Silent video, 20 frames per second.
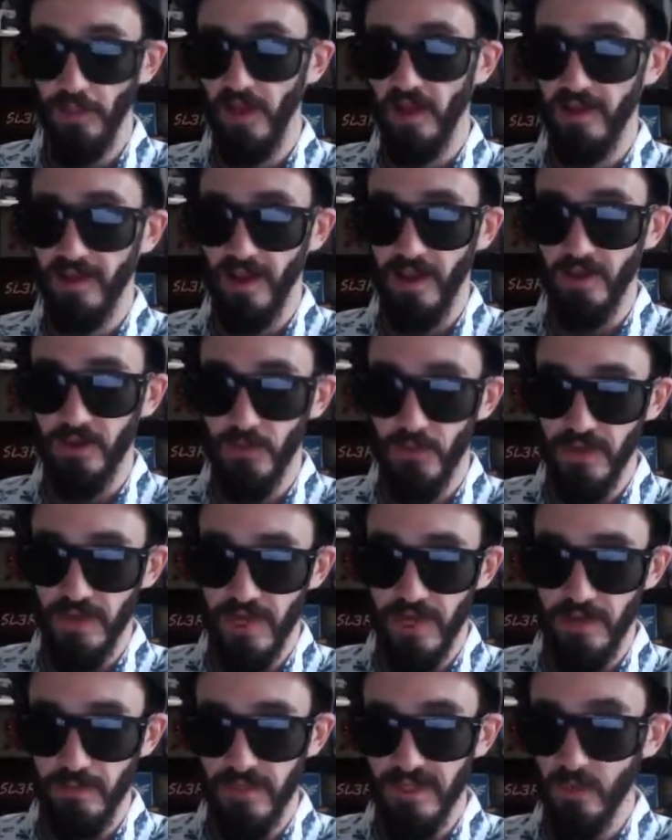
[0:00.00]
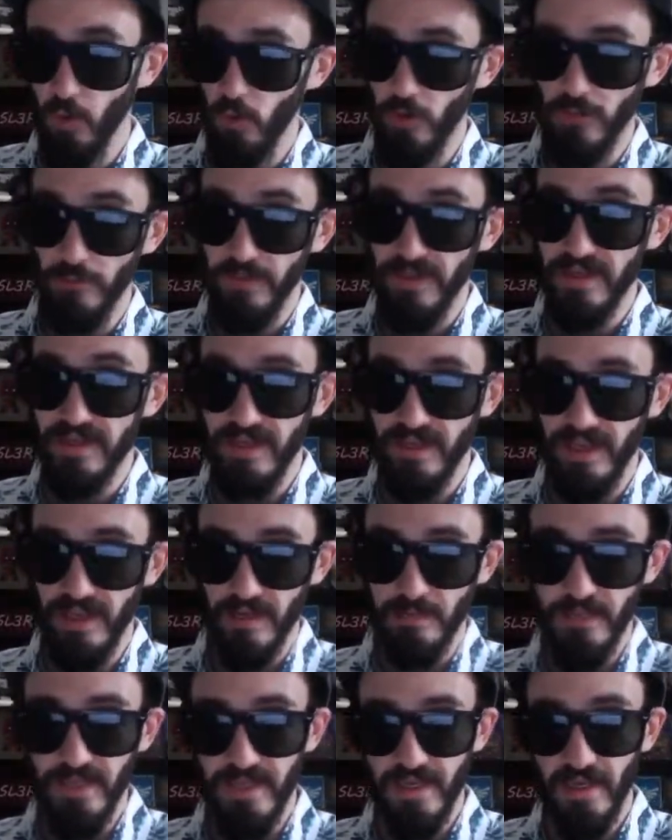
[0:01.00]
lock onto an enemy or beat an
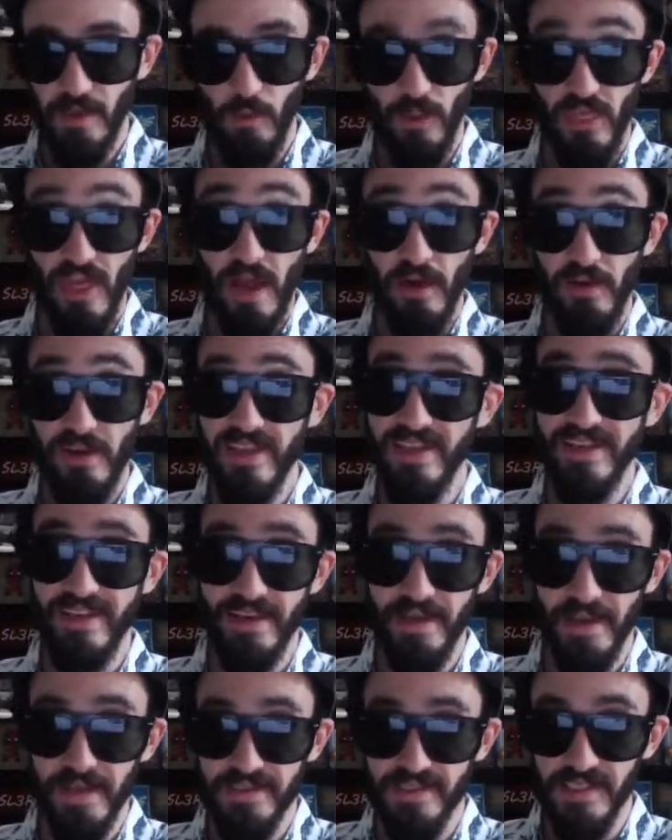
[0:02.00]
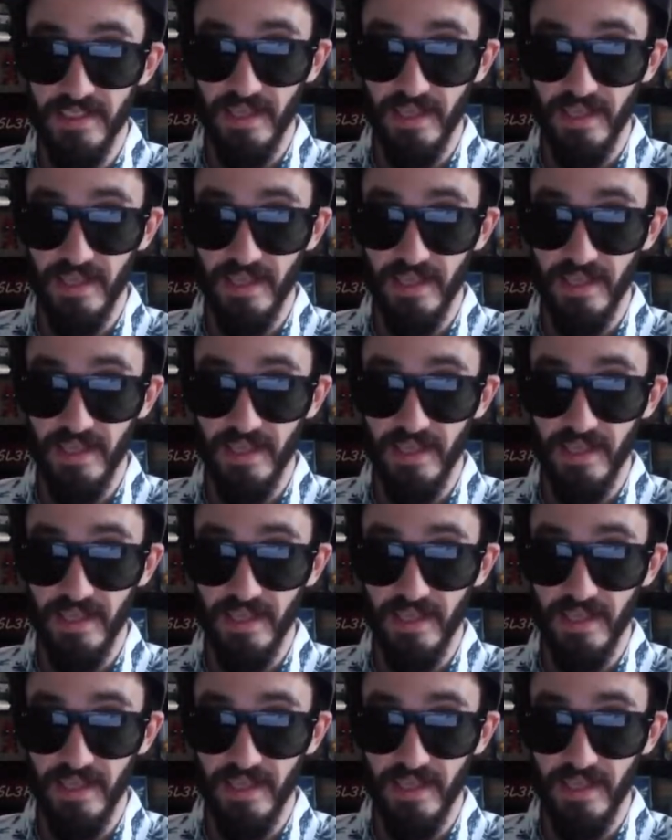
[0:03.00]
enemy, and without hitting X